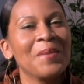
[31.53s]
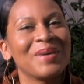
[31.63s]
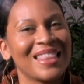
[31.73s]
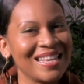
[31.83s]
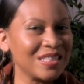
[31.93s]

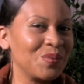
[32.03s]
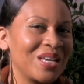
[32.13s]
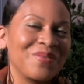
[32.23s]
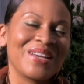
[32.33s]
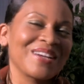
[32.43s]
but this
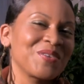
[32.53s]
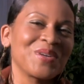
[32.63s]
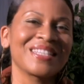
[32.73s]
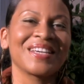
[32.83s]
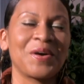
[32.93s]
week we are
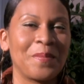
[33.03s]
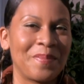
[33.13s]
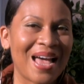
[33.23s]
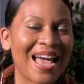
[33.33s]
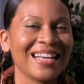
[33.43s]
going to go
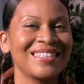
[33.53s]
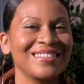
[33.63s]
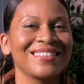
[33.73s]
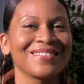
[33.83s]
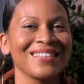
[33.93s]
back
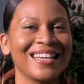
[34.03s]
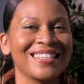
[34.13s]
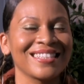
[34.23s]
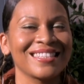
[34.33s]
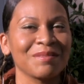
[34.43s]
to the
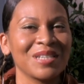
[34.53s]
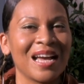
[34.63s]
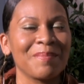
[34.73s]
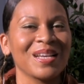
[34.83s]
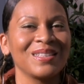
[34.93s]
relationship
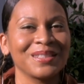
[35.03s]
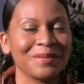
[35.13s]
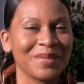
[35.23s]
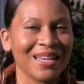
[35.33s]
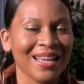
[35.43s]
topic a
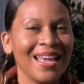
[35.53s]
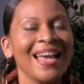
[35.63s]
little bit.